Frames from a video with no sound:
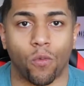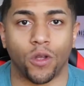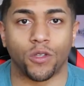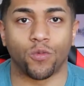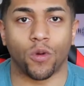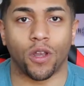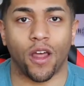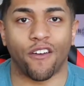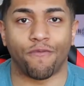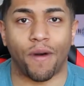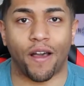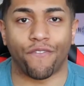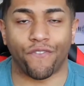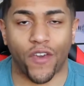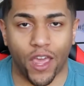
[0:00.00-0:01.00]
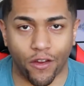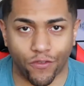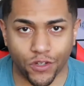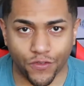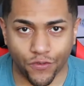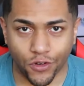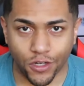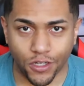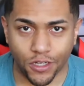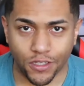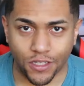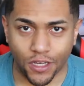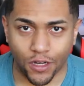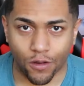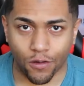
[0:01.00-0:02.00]
was one of my favorites for the
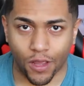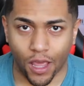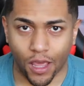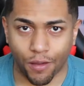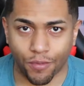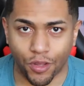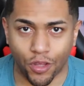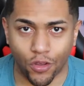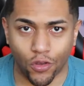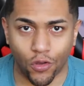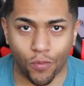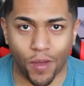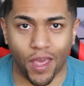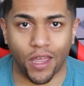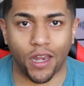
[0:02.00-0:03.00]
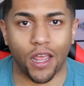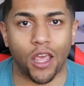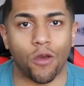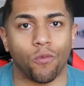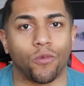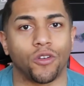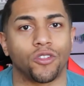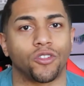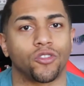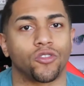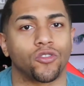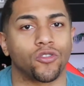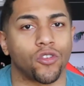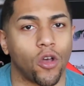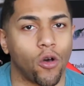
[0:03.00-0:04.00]
Nintendo GameCube, and it was
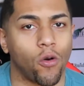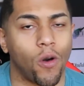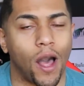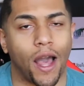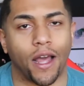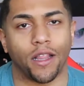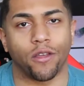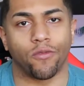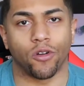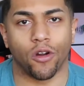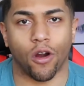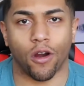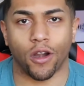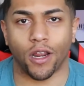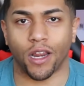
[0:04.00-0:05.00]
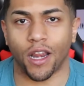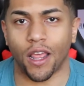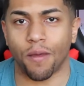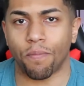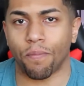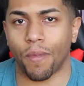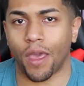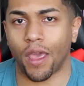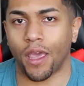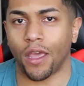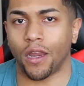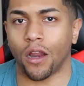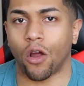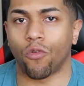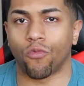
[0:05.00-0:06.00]
so highly regarded, it
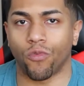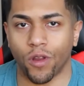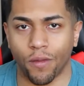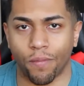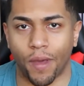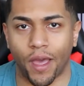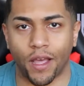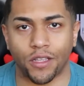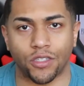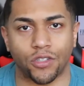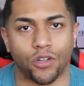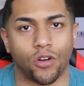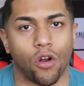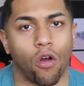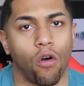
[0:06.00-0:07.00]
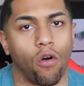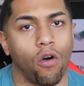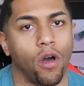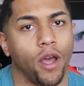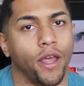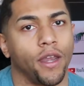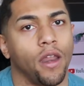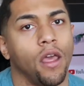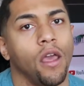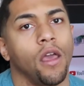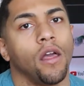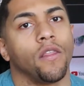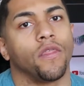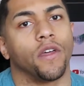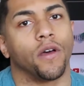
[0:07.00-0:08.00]
made a remaster on
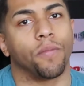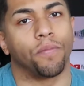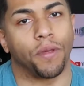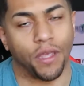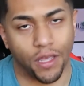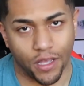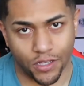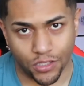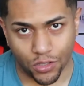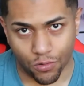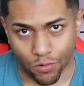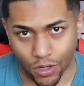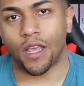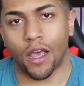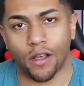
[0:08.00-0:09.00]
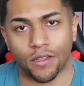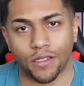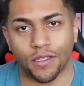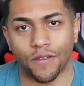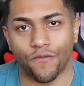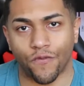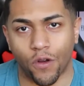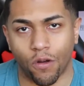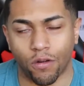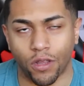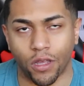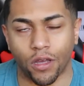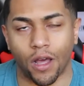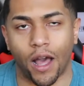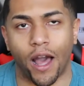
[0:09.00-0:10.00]
the PS3. Tales of
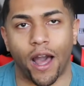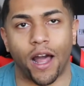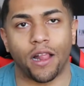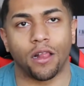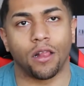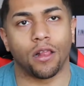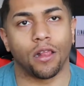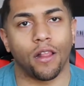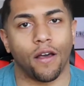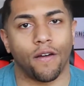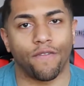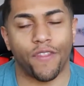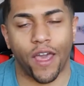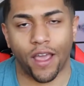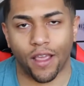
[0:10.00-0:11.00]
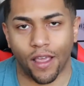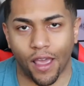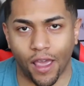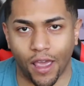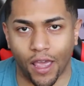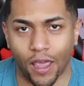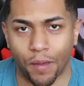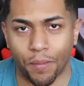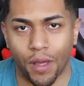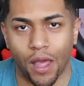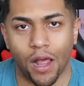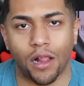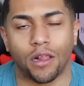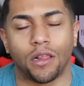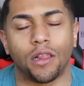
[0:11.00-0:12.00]
Symphonia. I love that game.
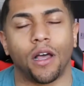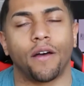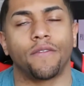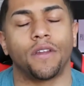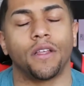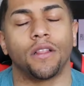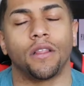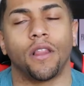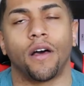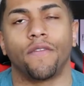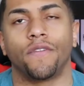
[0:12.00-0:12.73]
Loved it,